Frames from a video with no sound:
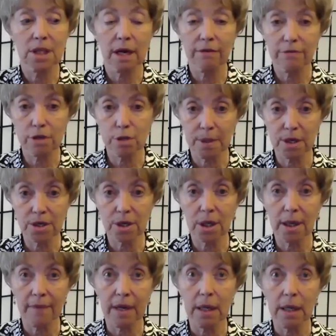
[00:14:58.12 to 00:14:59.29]
Center for Spiritual
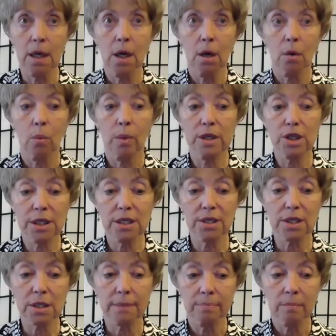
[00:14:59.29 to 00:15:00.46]
Living, which
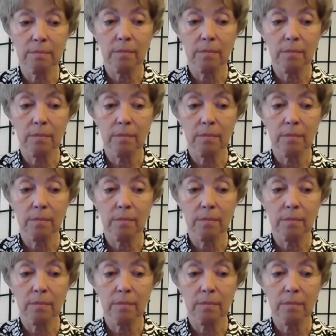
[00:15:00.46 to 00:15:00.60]
is